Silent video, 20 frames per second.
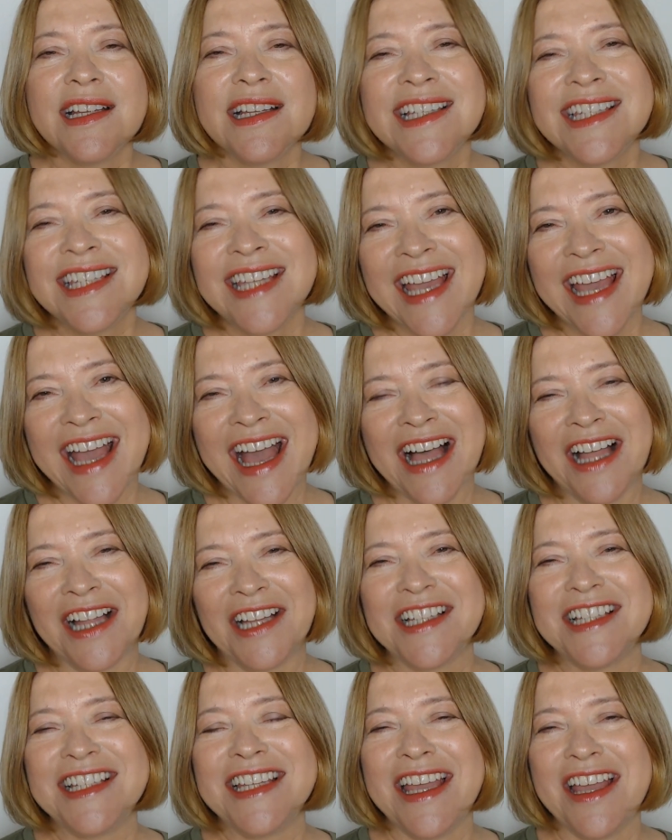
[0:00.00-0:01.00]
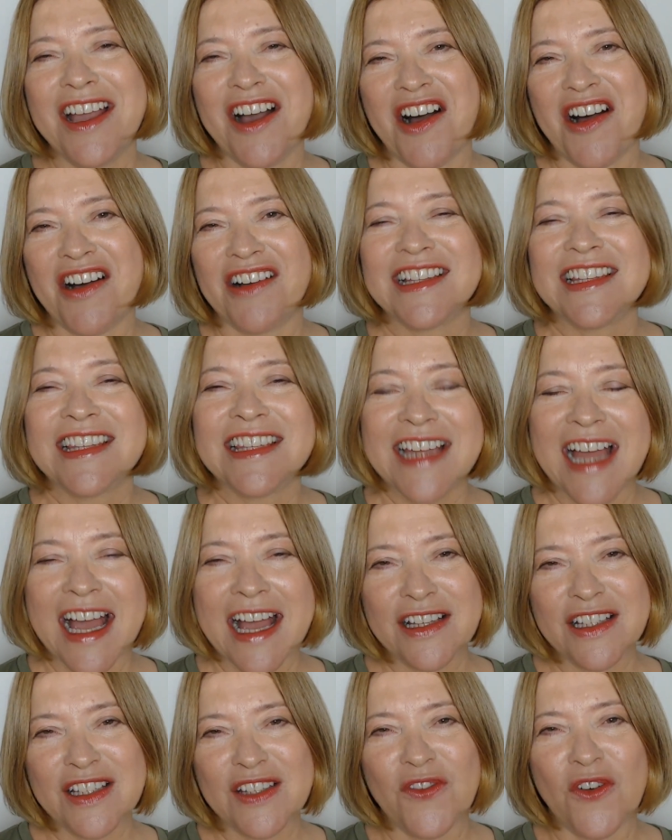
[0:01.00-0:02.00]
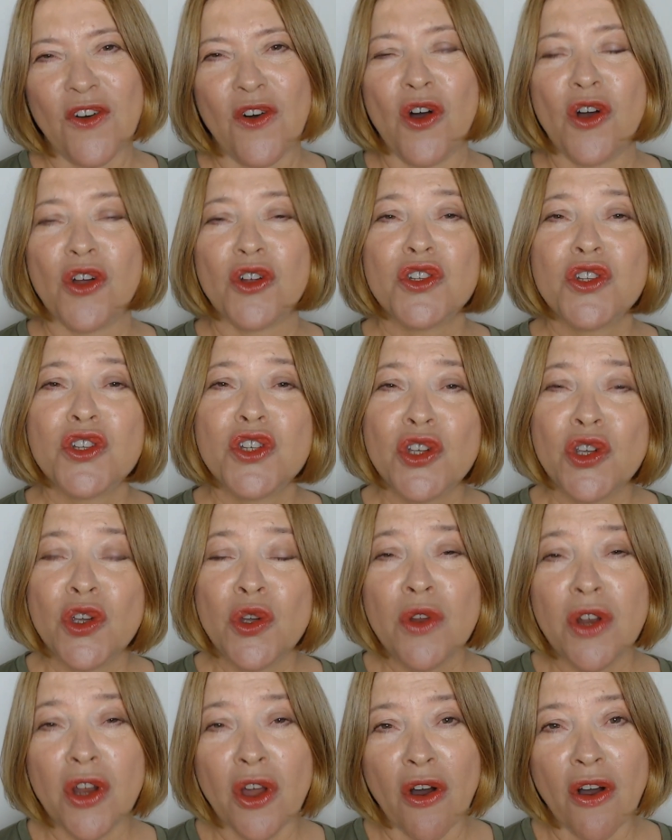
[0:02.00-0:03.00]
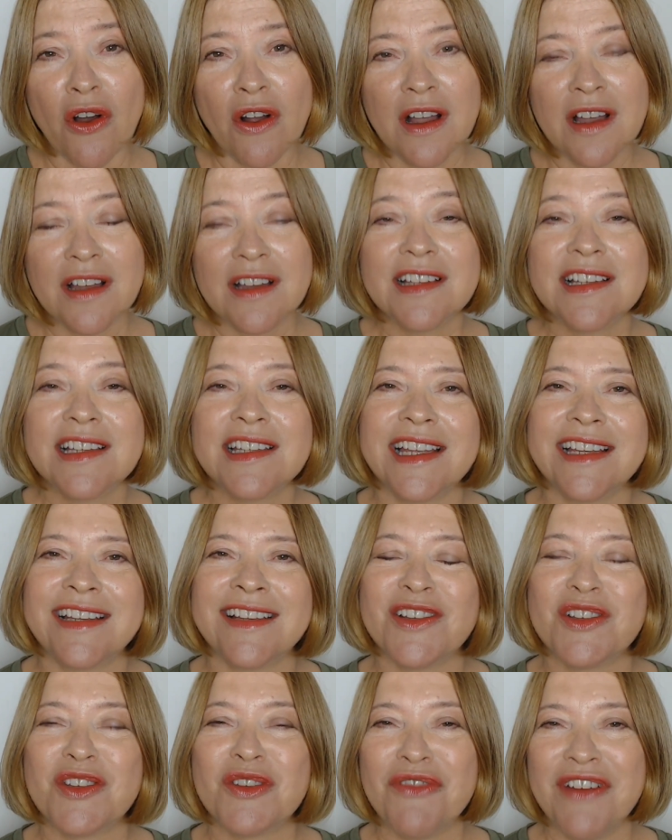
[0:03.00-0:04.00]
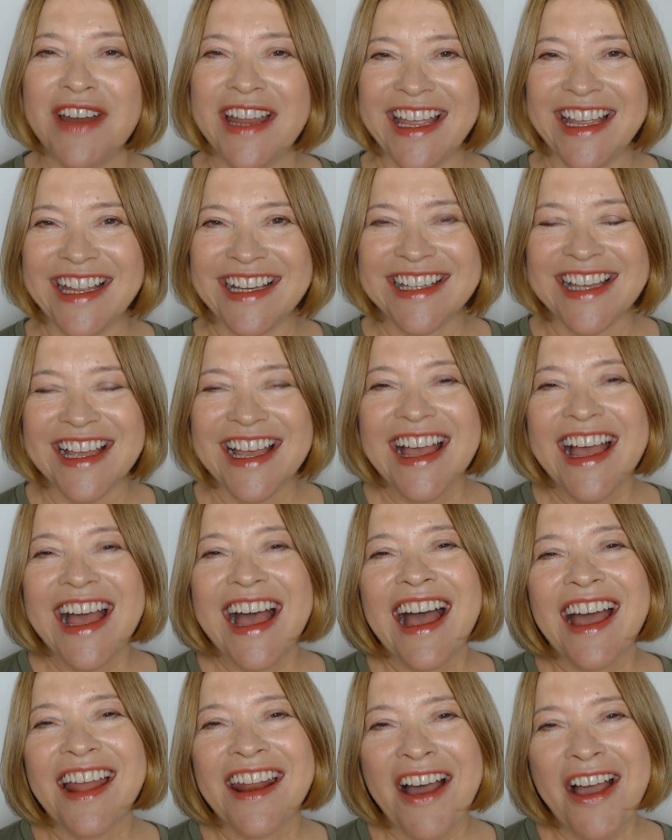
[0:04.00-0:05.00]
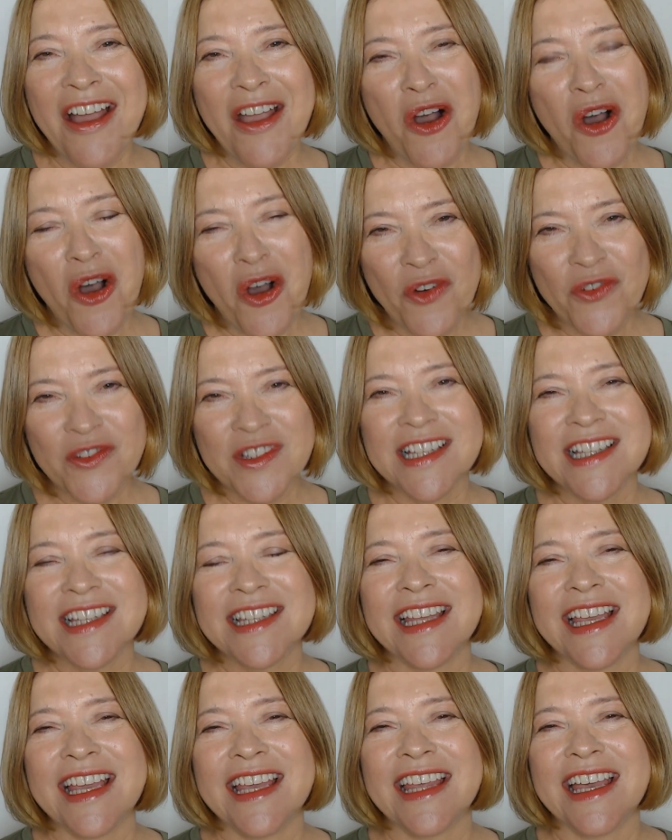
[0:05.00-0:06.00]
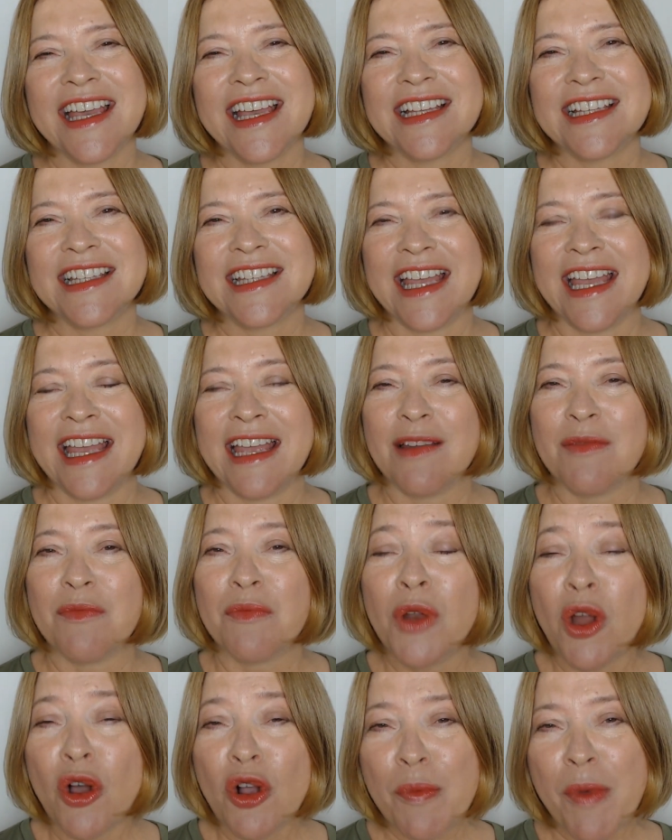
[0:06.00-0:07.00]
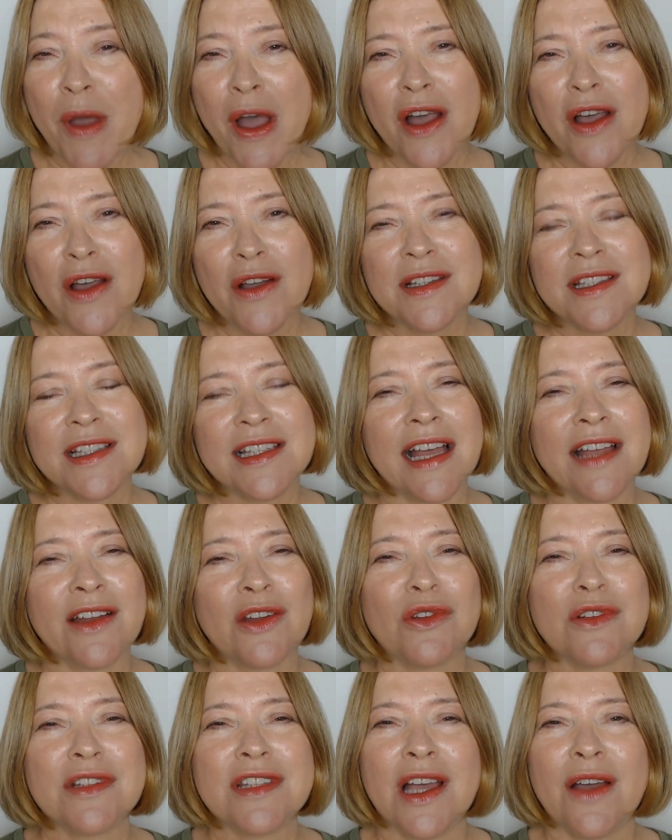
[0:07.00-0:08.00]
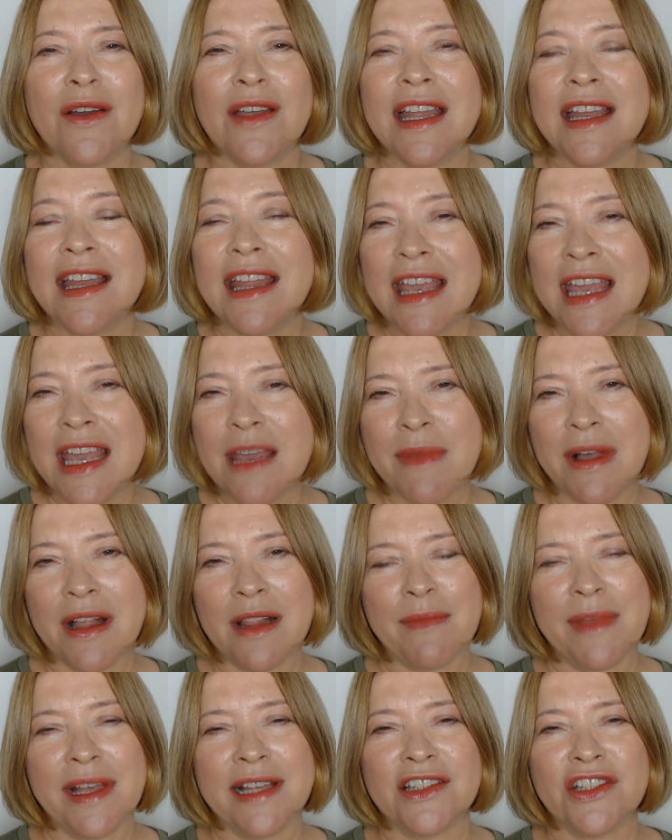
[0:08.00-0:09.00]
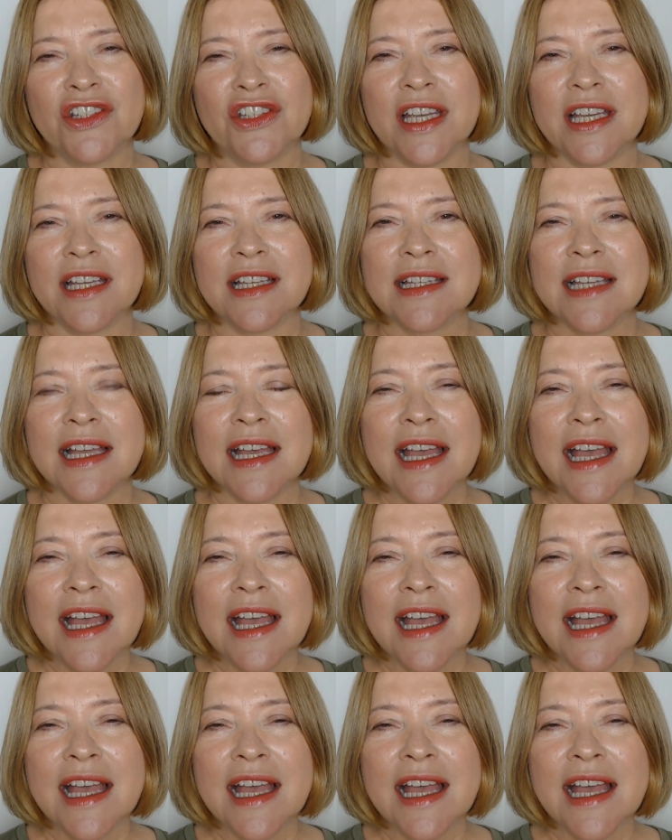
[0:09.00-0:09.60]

TLDR stands for too long, didn't read. And I often see this in blog posts and also in email messages.